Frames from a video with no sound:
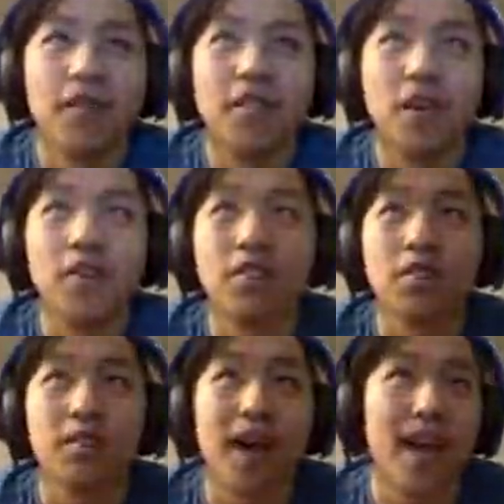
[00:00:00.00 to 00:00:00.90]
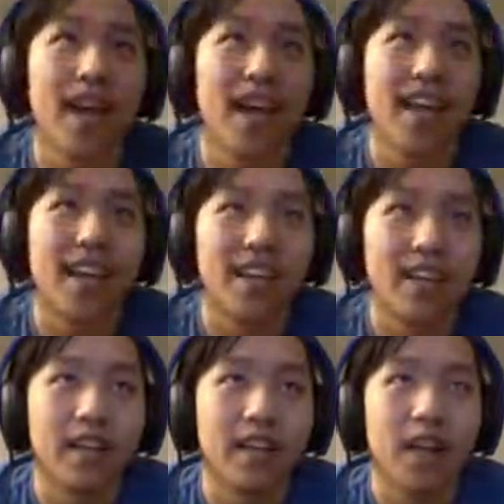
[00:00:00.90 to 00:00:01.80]
was going through my head?
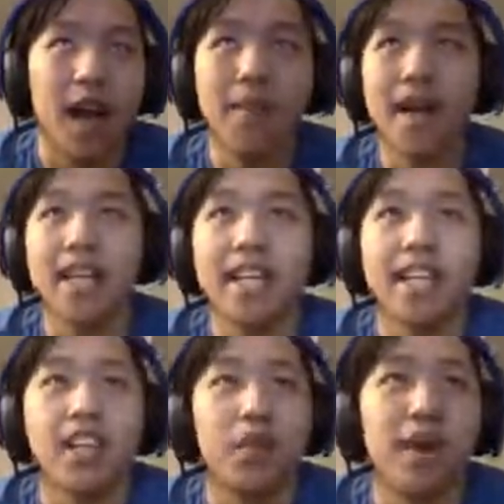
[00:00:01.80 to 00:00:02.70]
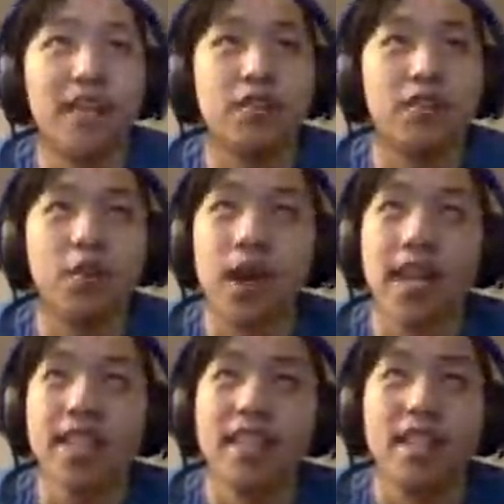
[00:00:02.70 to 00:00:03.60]
I'm not gonna get killed by dude
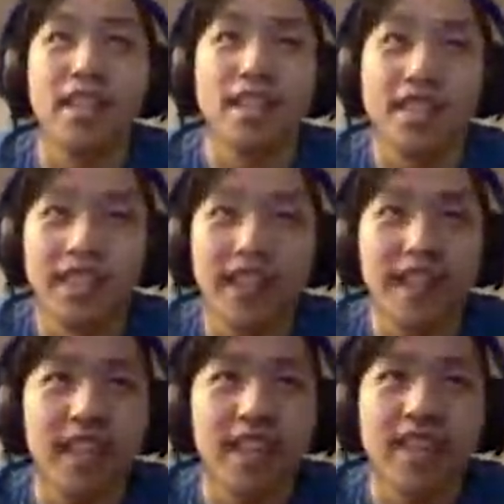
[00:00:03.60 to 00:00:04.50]
twice. Silly.